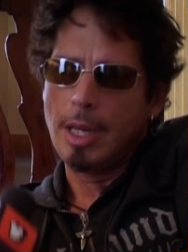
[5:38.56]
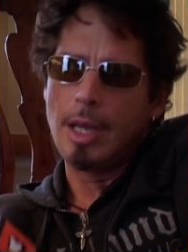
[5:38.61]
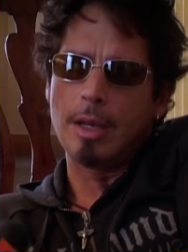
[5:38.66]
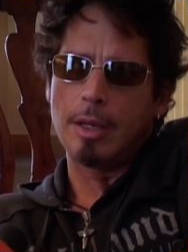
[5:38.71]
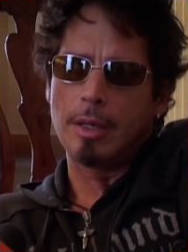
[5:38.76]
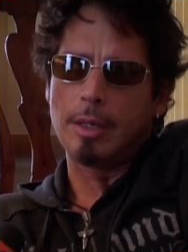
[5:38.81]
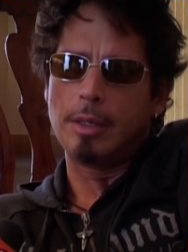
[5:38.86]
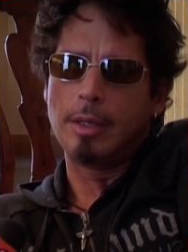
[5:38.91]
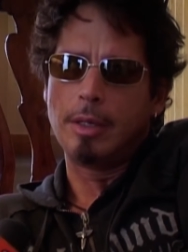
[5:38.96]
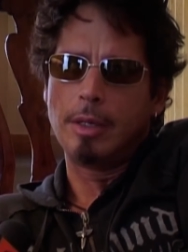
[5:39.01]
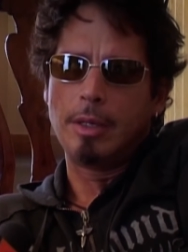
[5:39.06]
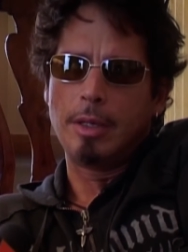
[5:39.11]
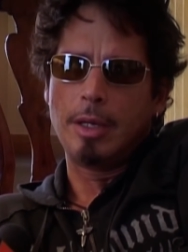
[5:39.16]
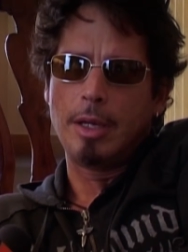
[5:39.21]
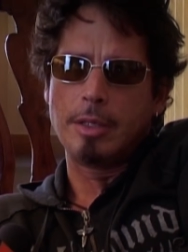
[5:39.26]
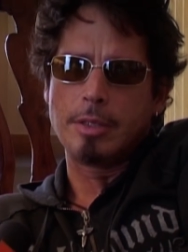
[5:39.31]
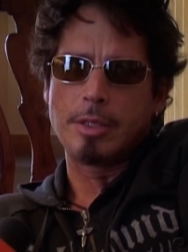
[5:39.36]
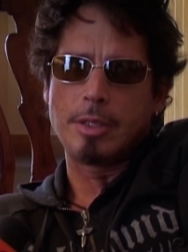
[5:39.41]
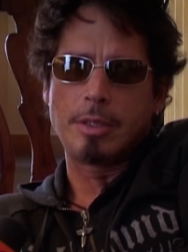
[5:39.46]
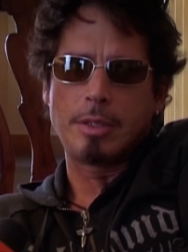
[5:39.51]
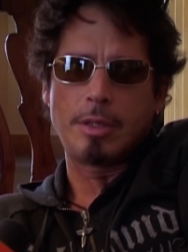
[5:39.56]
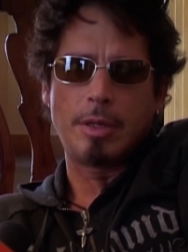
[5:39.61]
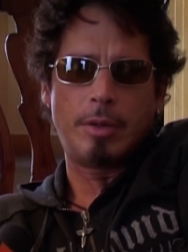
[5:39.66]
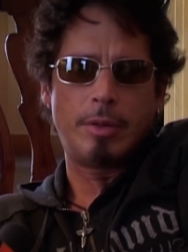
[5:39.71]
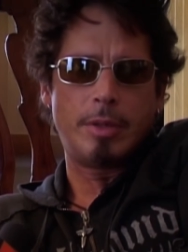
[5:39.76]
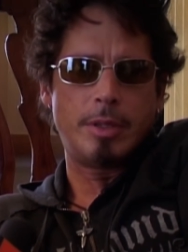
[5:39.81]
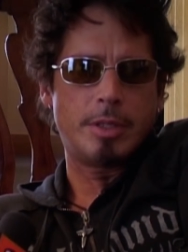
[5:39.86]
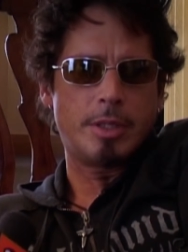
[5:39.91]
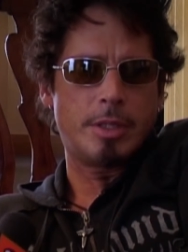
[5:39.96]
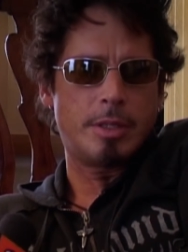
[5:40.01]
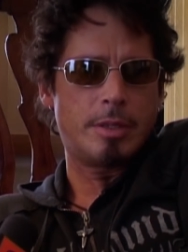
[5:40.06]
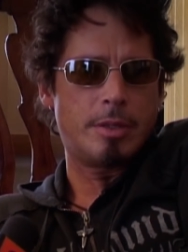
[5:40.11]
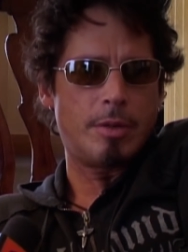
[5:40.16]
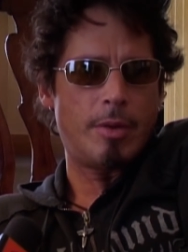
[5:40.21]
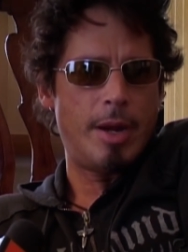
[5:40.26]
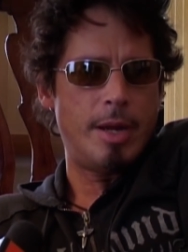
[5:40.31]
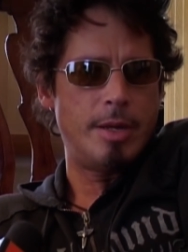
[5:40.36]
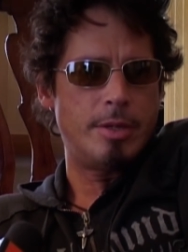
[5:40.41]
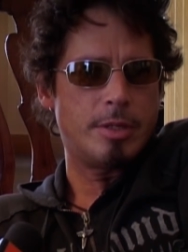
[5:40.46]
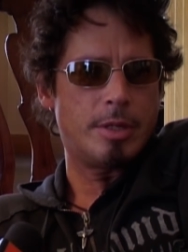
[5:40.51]
Yeah, and so it's
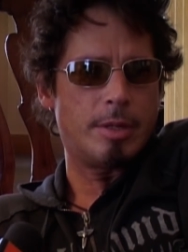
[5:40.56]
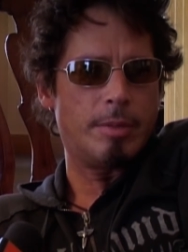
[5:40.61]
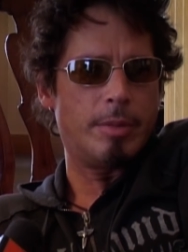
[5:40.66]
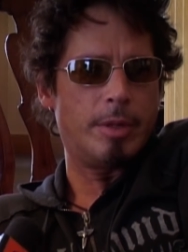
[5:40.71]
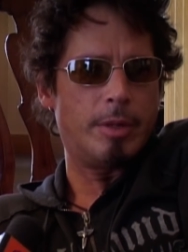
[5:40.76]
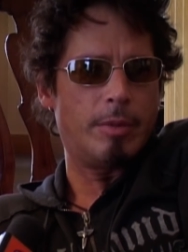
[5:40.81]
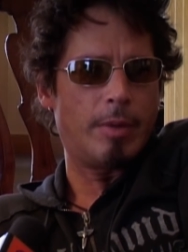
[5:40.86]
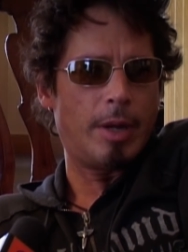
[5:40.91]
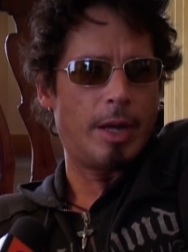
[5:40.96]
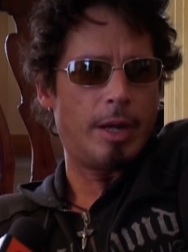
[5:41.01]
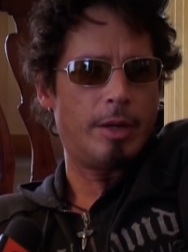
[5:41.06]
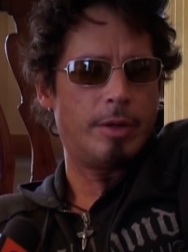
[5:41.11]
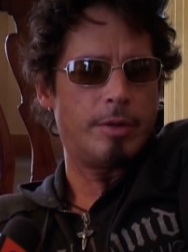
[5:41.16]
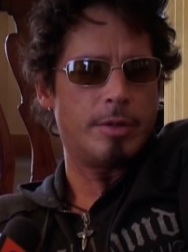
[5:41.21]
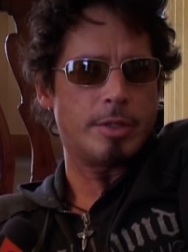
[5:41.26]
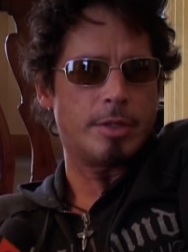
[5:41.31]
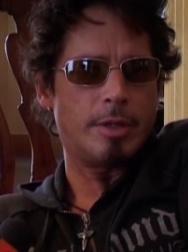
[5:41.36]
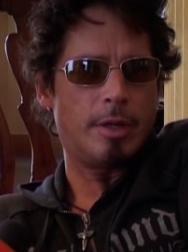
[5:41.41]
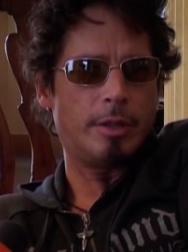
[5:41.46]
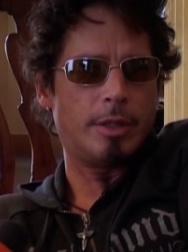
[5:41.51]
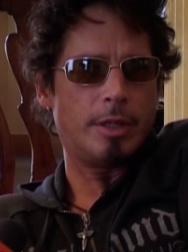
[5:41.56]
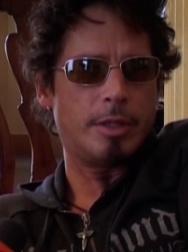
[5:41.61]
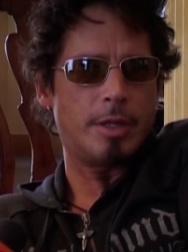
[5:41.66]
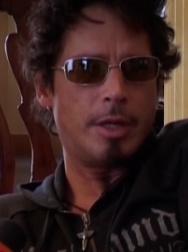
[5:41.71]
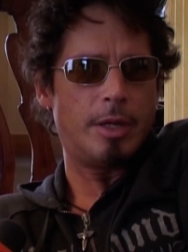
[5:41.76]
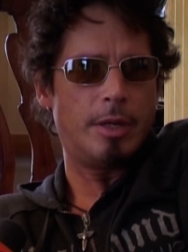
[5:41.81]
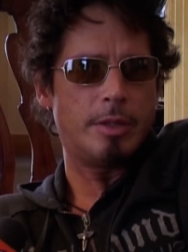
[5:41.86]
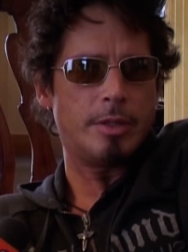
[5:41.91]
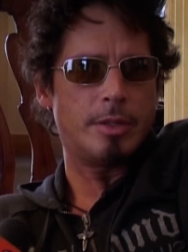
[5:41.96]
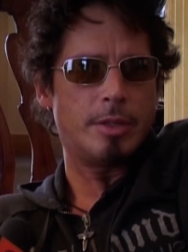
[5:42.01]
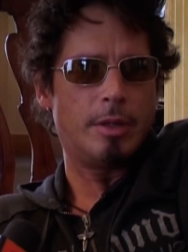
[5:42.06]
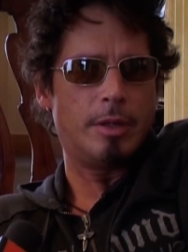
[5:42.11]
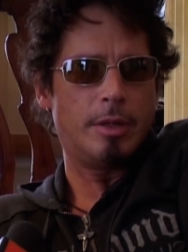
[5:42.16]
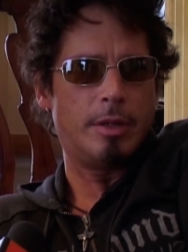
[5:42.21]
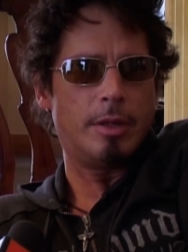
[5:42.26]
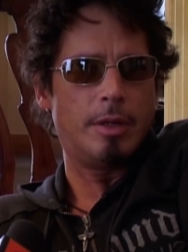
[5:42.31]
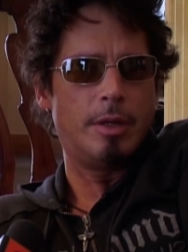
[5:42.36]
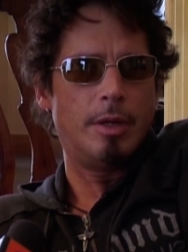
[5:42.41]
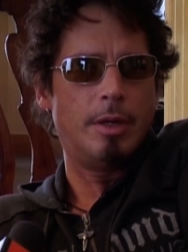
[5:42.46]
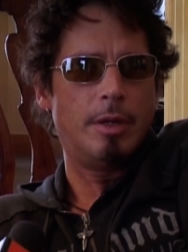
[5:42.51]
strange to me when I hear a song that's a hit
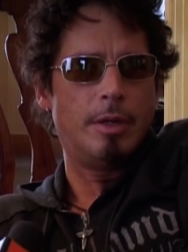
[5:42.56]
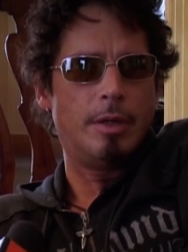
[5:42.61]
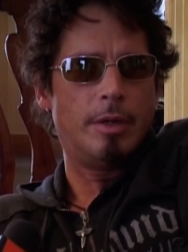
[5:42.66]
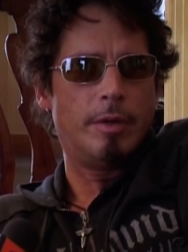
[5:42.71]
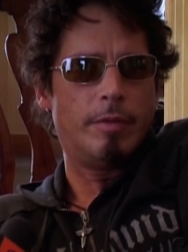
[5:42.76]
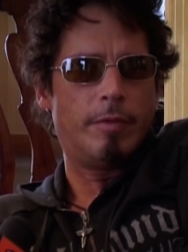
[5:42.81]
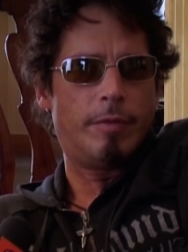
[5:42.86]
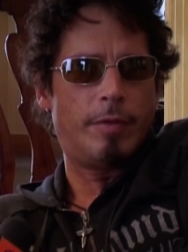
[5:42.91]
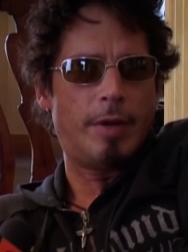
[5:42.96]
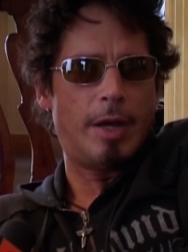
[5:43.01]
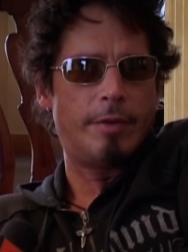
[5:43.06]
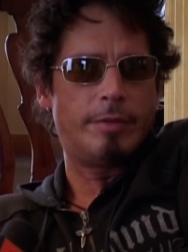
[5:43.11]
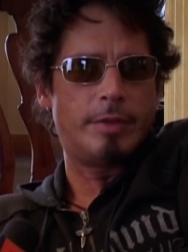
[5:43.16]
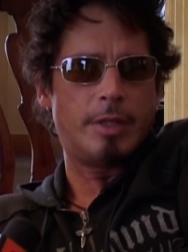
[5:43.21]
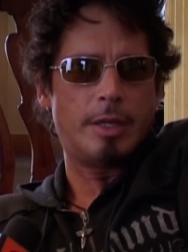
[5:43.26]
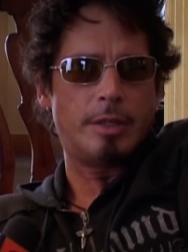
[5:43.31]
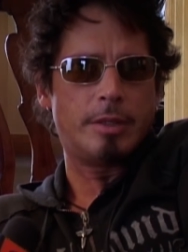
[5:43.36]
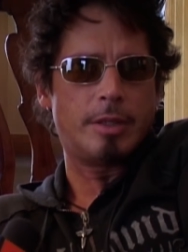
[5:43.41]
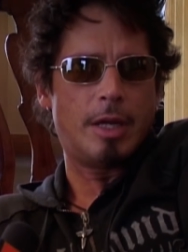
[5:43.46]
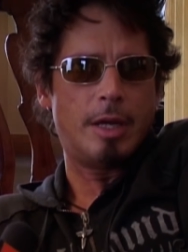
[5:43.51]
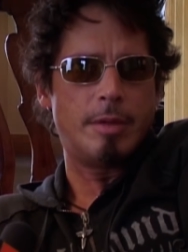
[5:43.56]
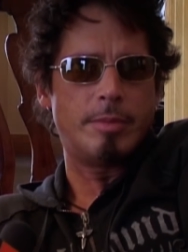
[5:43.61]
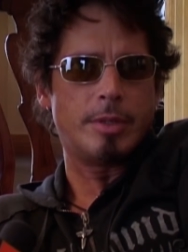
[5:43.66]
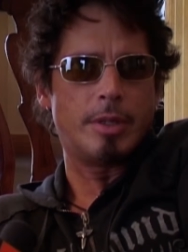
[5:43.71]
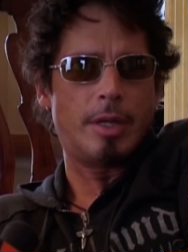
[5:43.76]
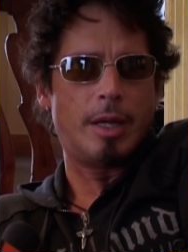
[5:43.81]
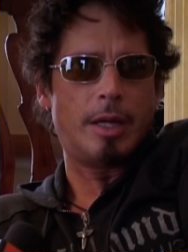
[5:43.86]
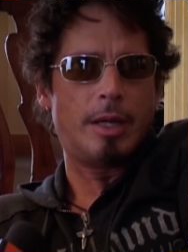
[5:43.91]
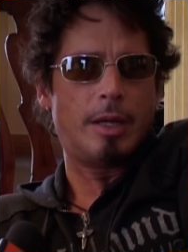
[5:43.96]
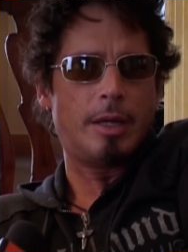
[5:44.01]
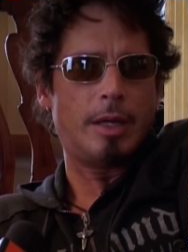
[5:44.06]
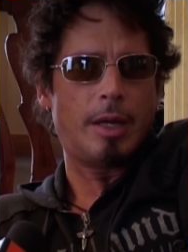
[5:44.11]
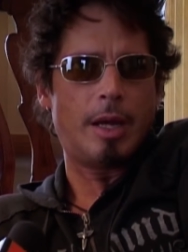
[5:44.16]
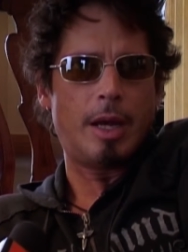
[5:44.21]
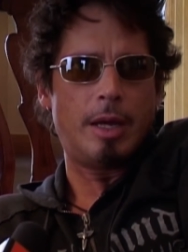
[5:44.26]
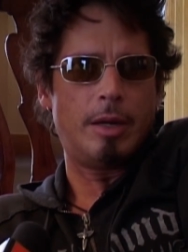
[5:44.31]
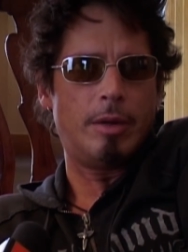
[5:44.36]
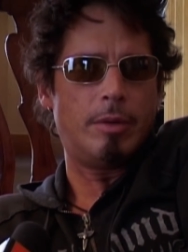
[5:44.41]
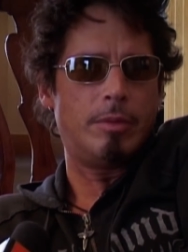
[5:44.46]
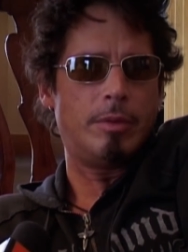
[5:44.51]
song five ten times and I,
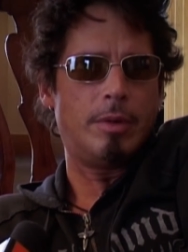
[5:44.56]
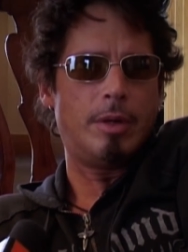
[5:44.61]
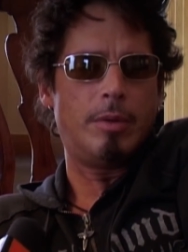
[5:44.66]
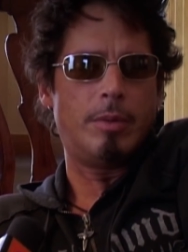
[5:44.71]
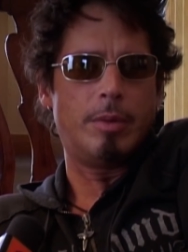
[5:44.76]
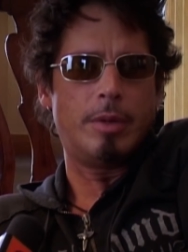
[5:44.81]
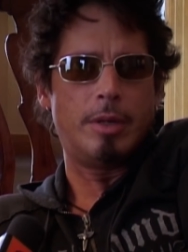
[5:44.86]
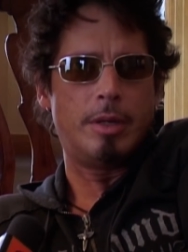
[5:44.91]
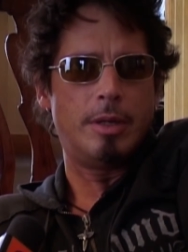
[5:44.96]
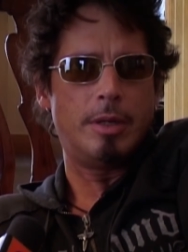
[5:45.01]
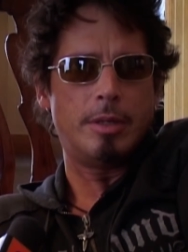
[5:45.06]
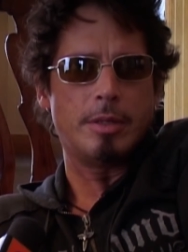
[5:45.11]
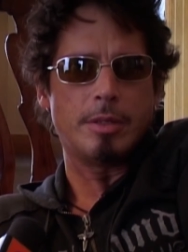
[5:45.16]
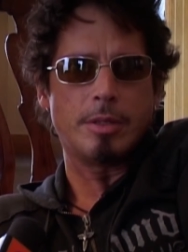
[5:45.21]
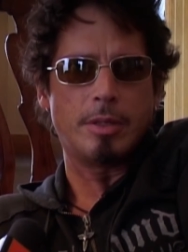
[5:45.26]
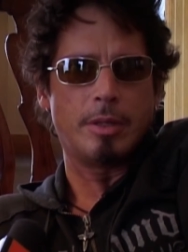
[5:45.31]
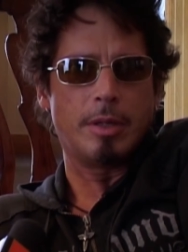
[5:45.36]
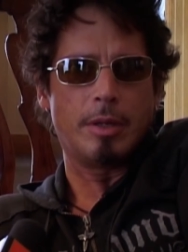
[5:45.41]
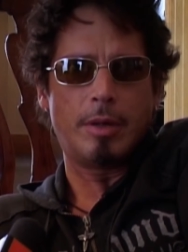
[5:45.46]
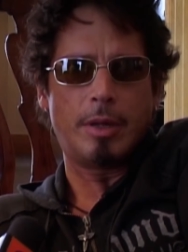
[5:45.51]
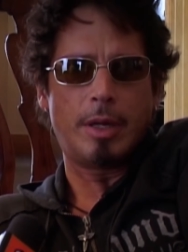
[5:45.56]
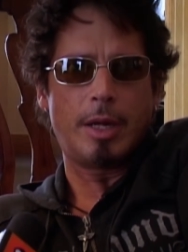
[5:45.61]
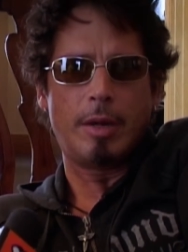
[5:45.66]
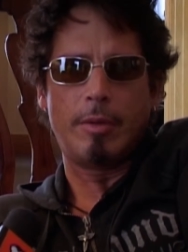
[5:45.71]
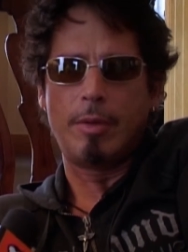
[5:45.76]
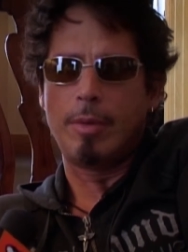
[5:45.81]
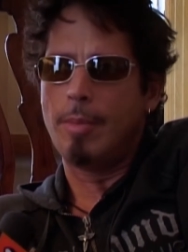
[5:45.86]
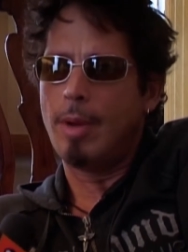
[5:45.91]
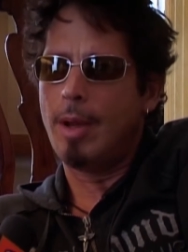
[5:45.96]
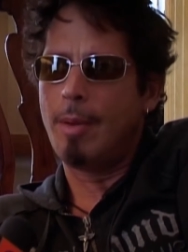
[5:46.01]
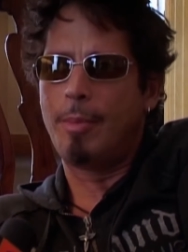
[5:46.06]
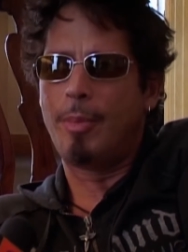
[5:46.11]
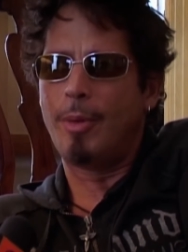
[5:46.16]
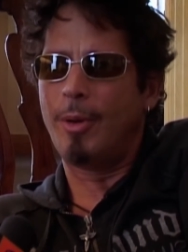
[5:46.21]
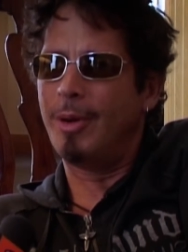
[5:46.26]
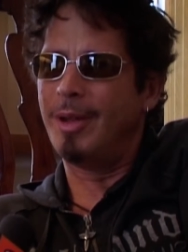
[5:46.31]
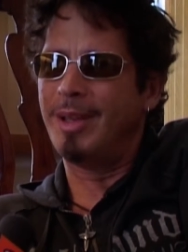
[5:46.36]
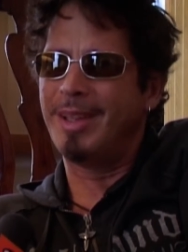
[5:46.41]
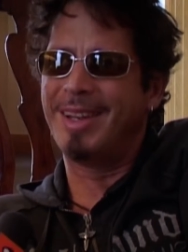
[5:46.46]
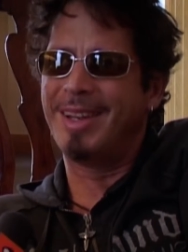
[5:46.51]
I don't know what it is you know, I oh, can't remember it